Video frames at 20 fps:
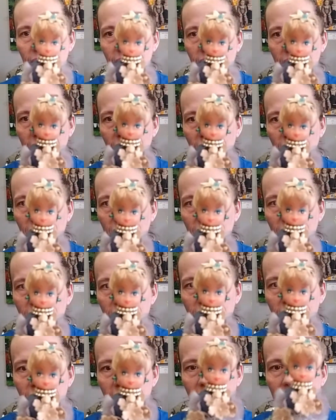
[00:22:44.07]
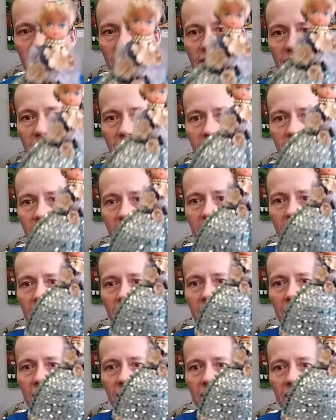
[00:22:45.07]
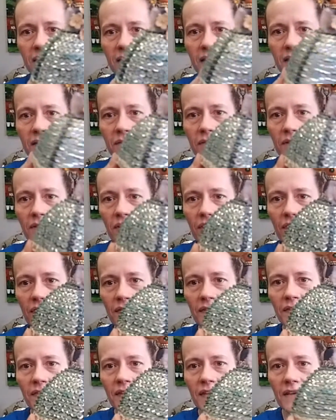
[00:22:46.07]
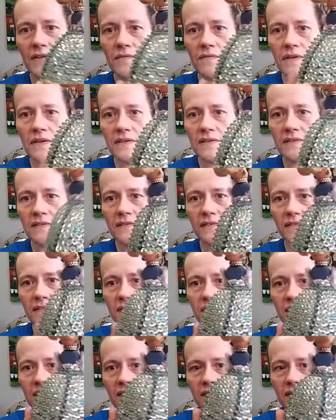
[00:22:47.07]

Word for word: Look at her little face with all the sequins